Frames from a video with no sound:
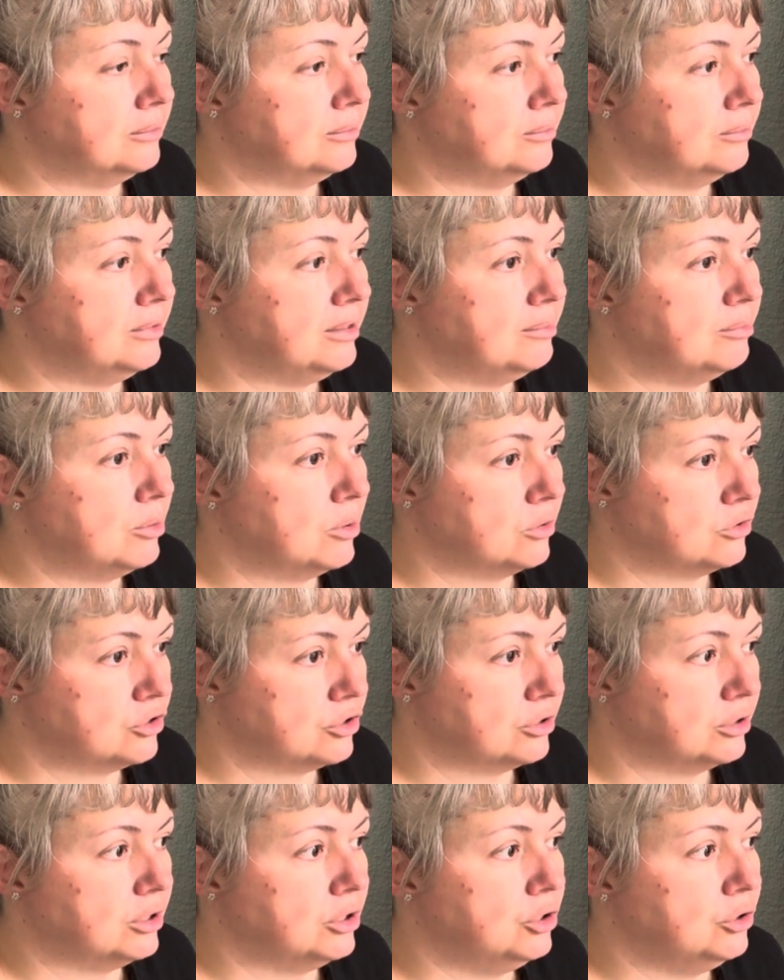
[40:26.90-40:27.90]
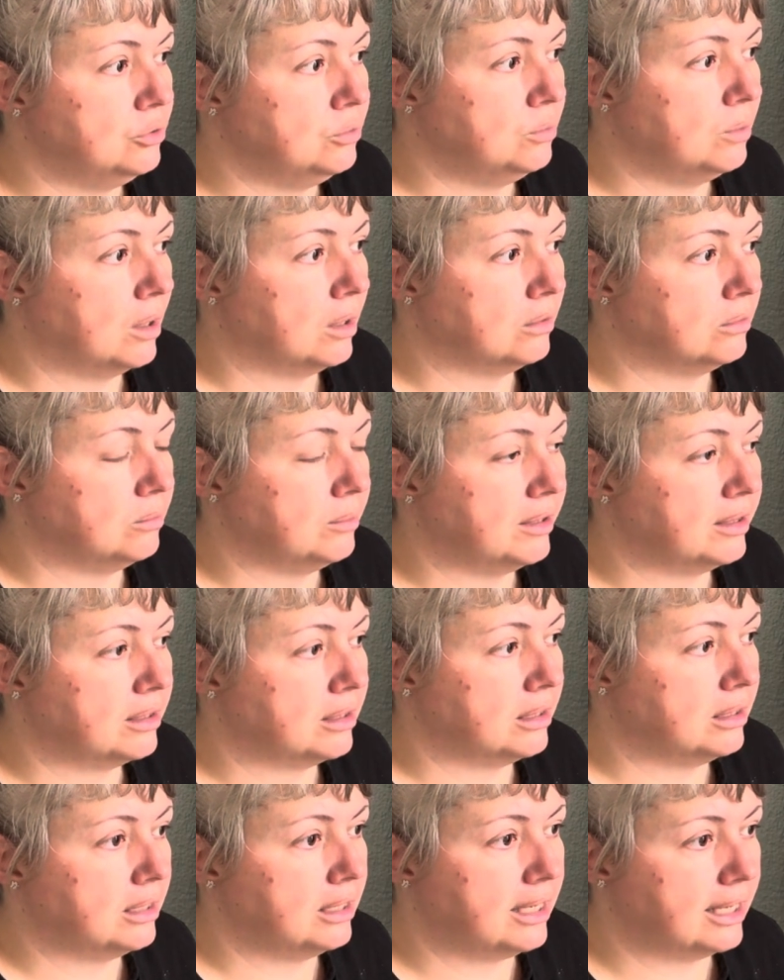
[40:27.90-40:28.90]
we bought her a new one with
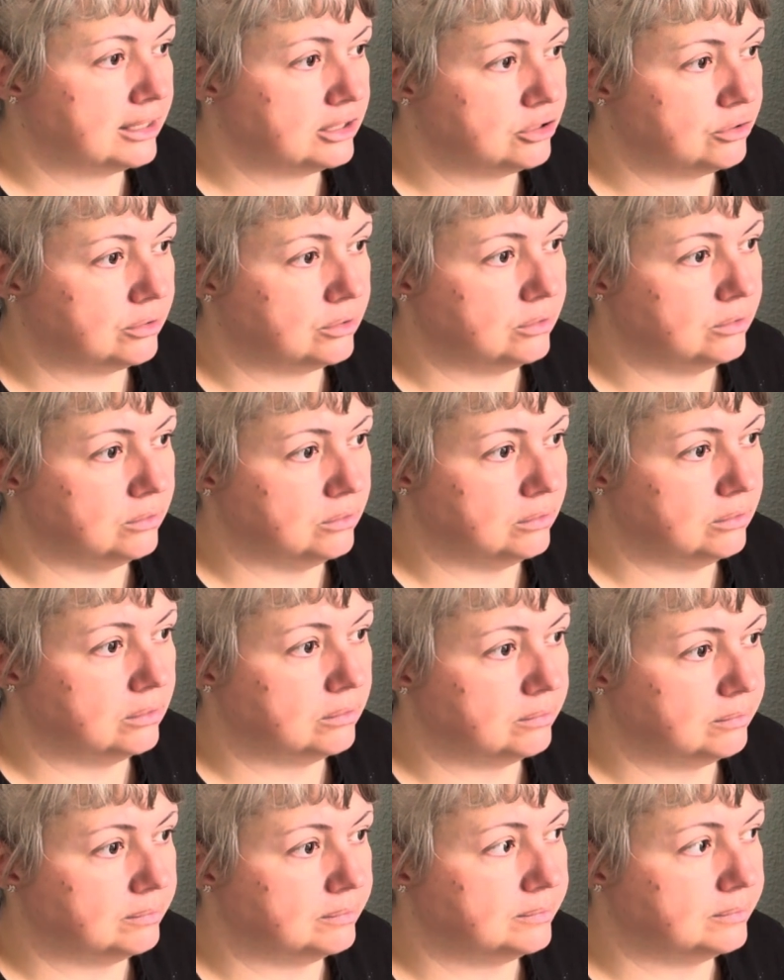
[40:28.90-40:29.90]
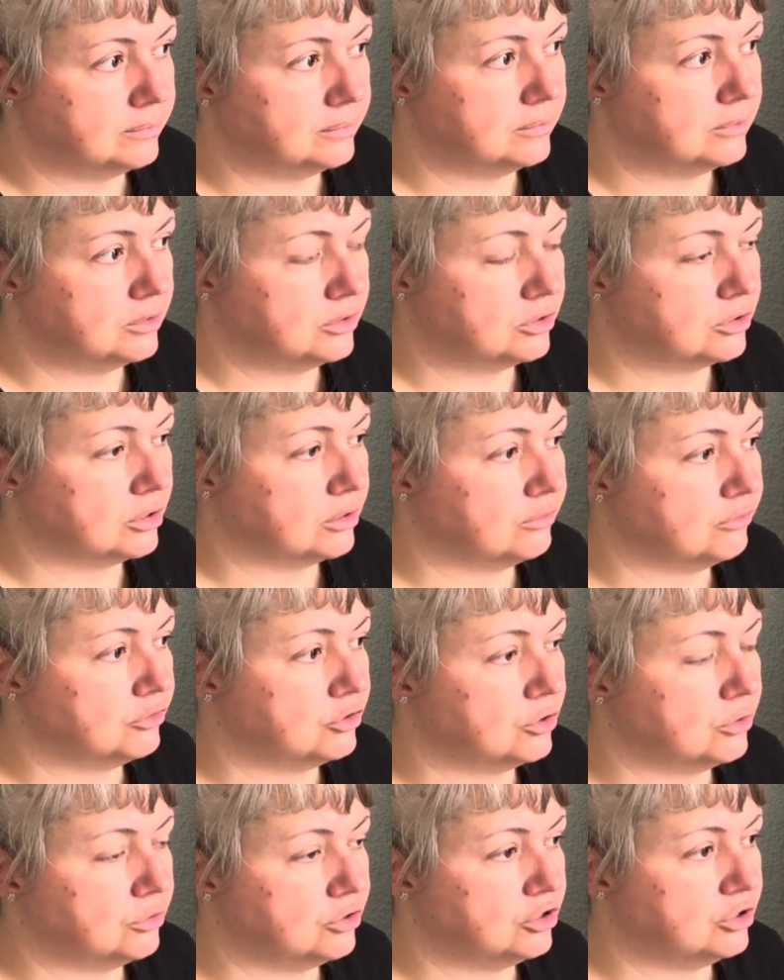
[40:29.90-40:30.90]
an electrical stuff,
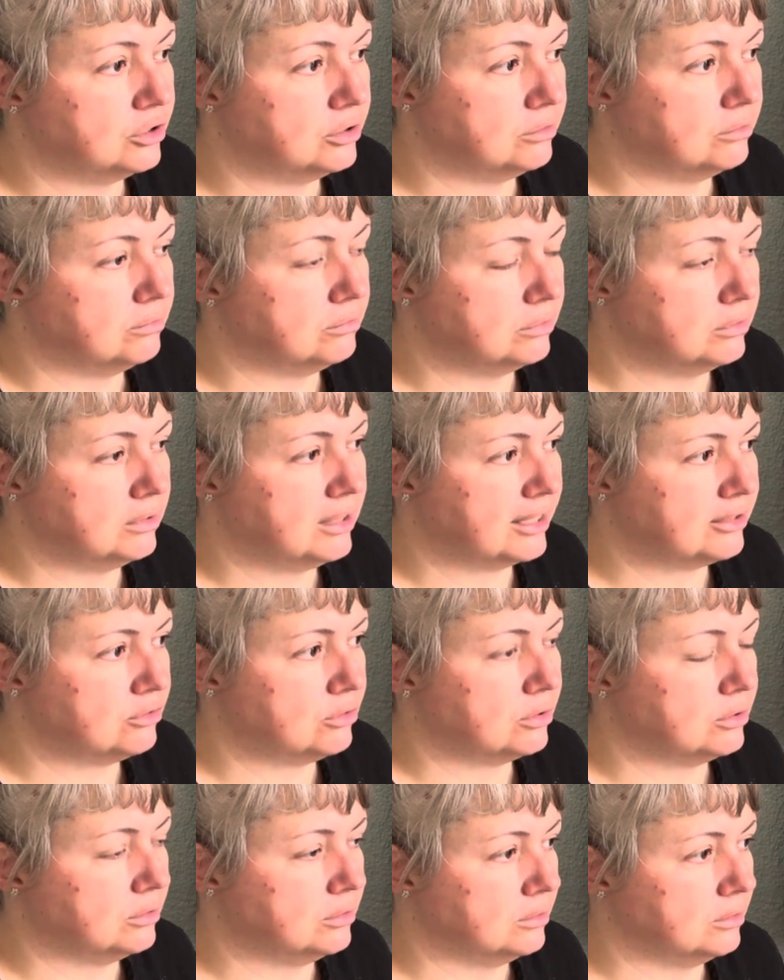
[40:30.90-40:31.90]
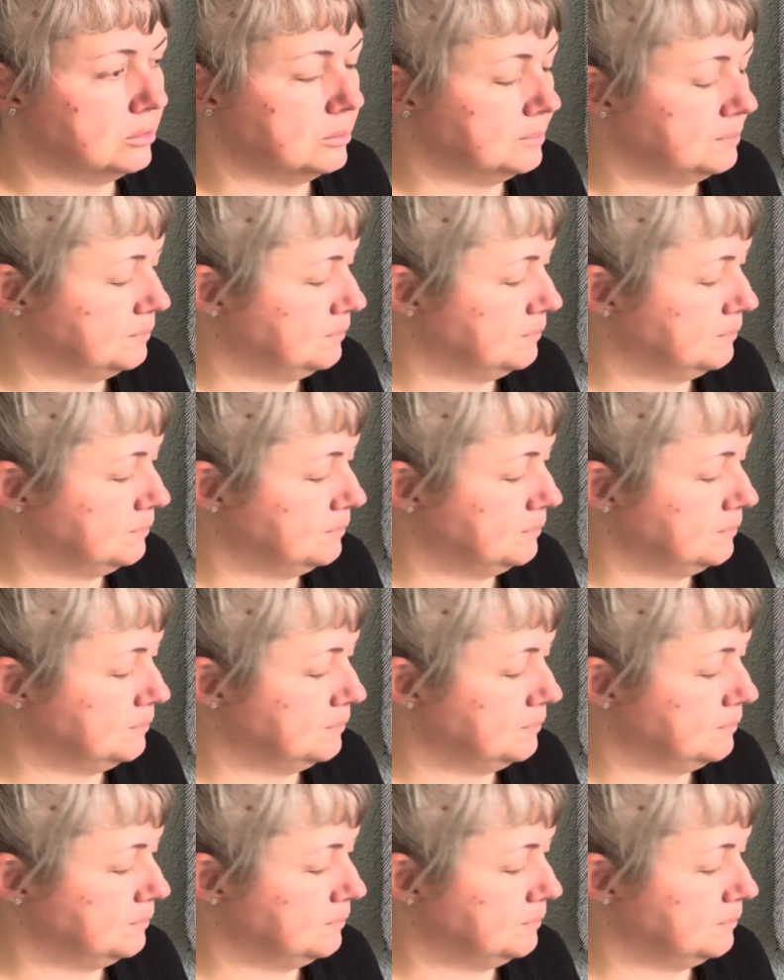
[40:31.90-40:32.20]
so electrical,